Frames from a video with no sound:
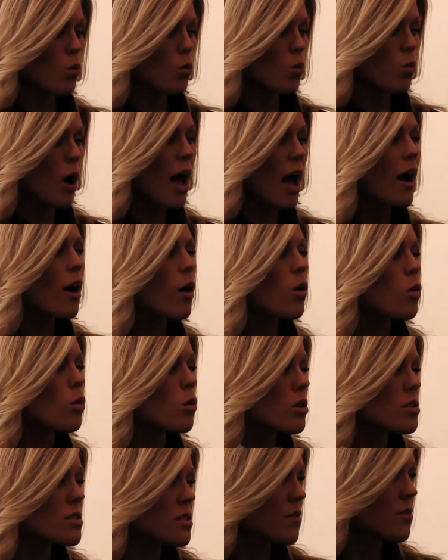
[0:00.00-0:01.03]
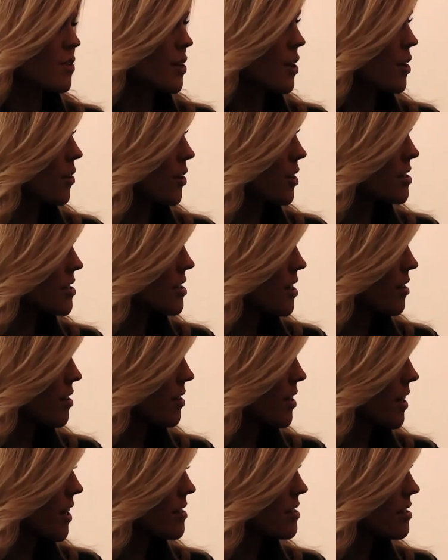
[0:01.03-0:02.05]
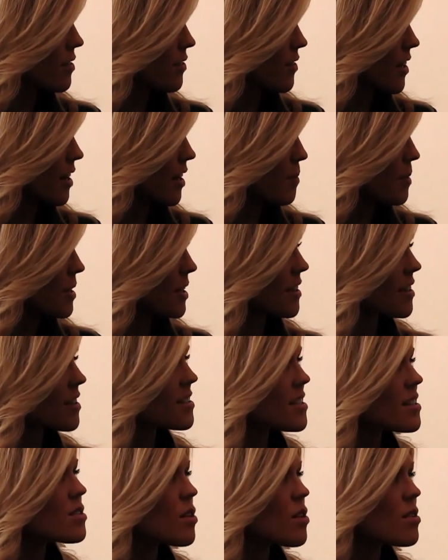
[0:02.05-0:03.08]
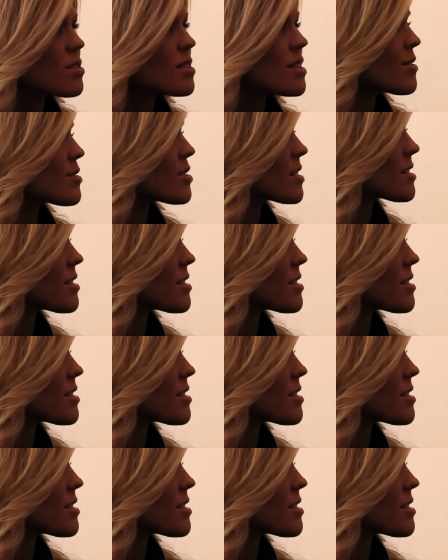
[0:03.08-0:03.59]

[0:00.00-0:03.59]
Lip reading: How severe is their case of it? I mean, because this all sounds like